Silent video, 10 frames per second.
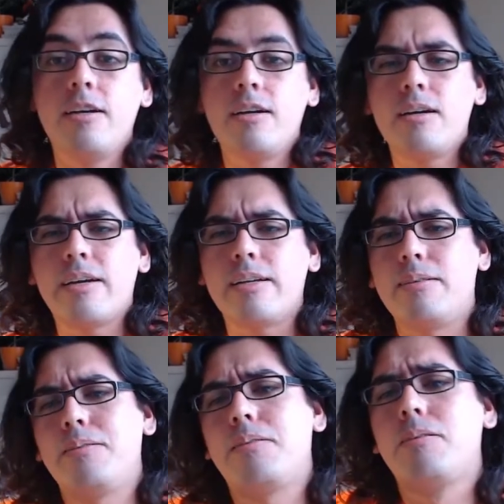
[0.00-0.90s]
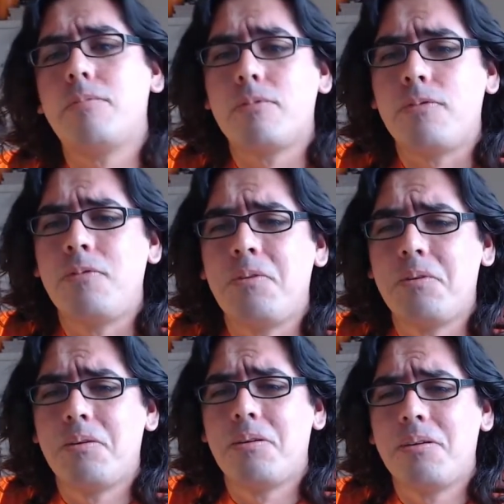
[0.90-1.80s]
Alright, so number
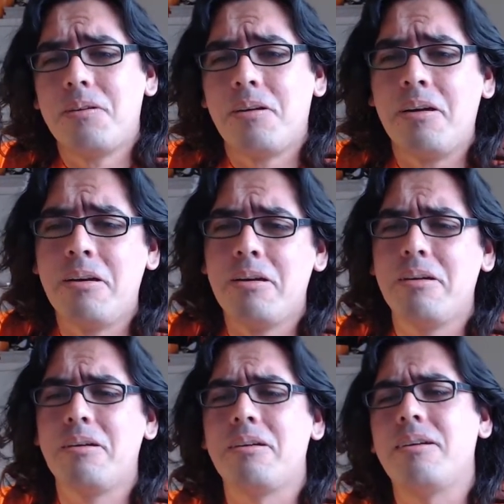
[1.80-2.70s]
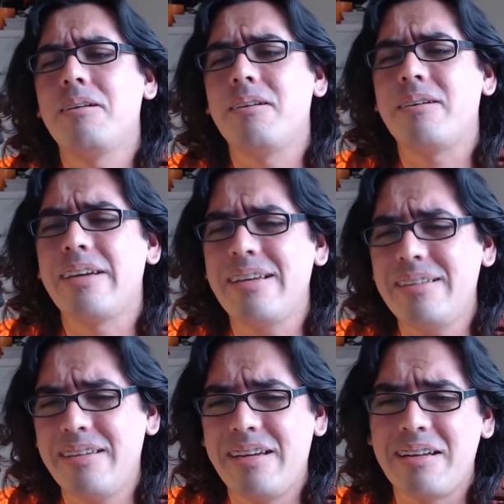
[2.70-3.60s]
4. I
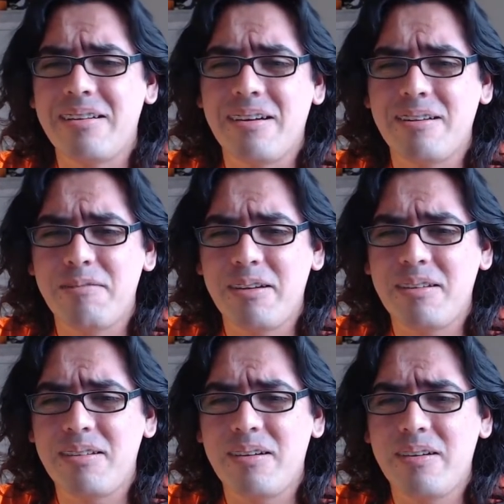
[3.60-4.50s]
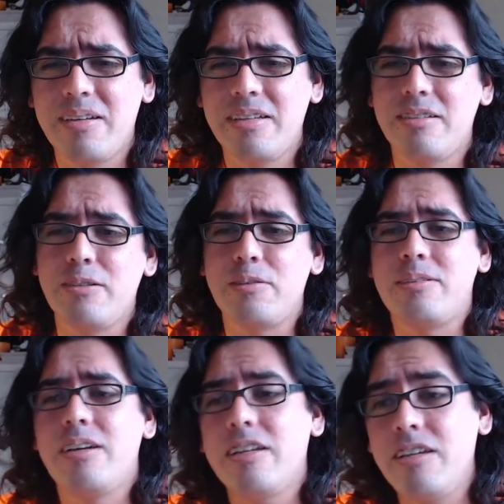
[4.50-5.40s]
guess I kind of talked about this already. Don't
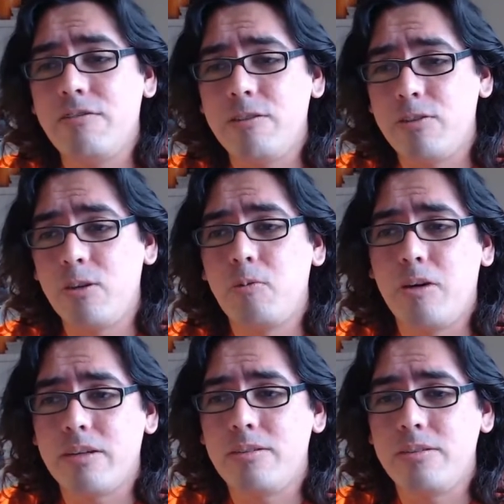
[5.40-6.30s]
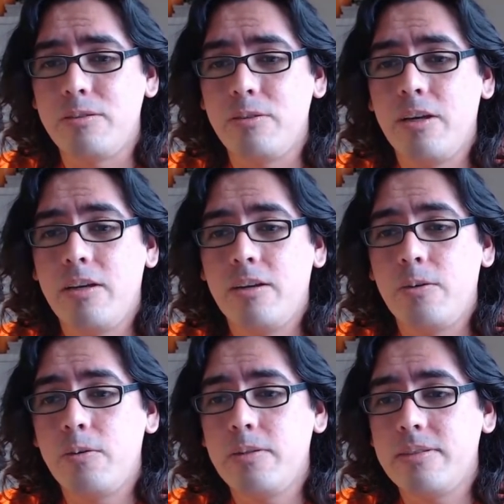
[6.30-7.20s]
study if you don't want to.
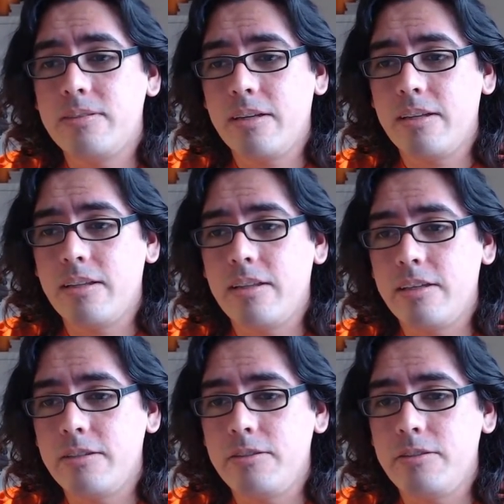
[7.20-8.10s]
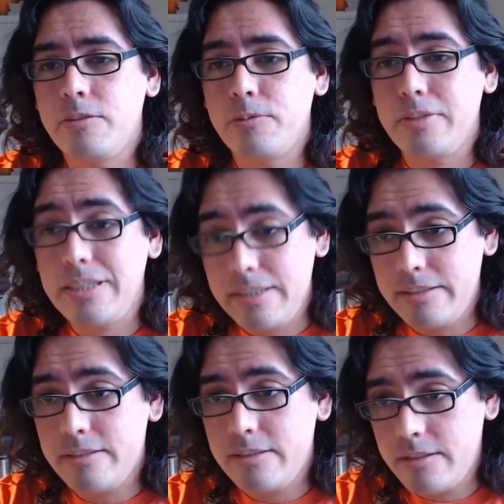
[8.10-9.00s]
Only study the things you
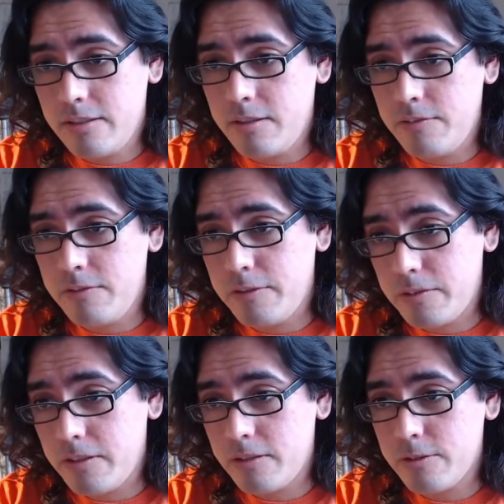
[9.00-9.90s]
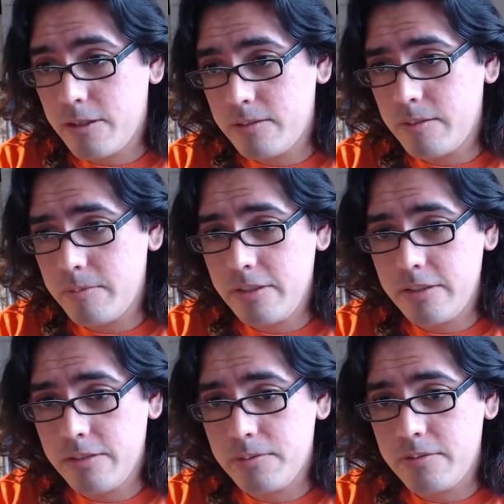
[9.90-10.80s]
need. If you don't know how to draw
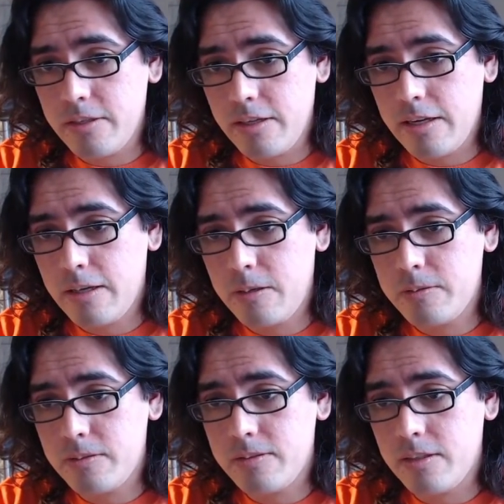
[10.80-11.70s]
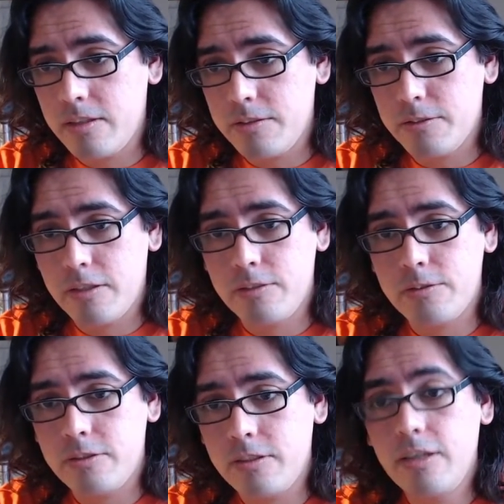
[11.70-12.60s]
something, go study how. Don't study things you're not
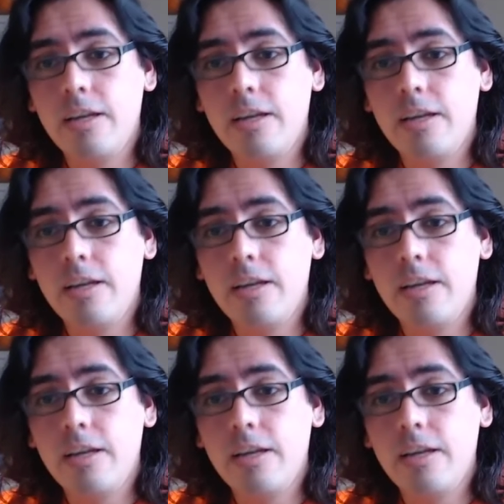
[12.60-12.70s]
interested.